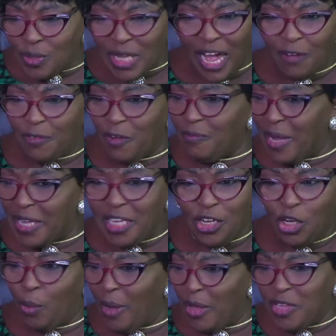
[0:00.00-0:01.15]
half of my kingdom
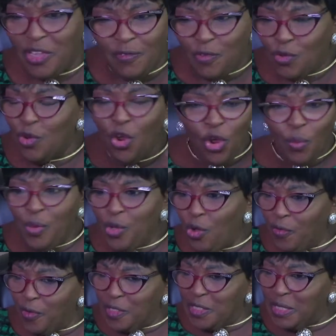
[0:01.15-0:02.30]
I'll give you. We go
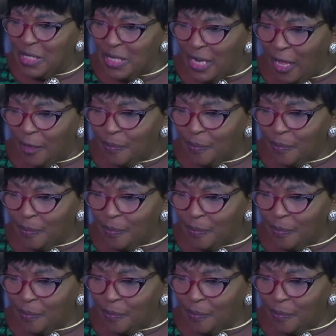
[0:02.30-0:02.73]
for the dinner.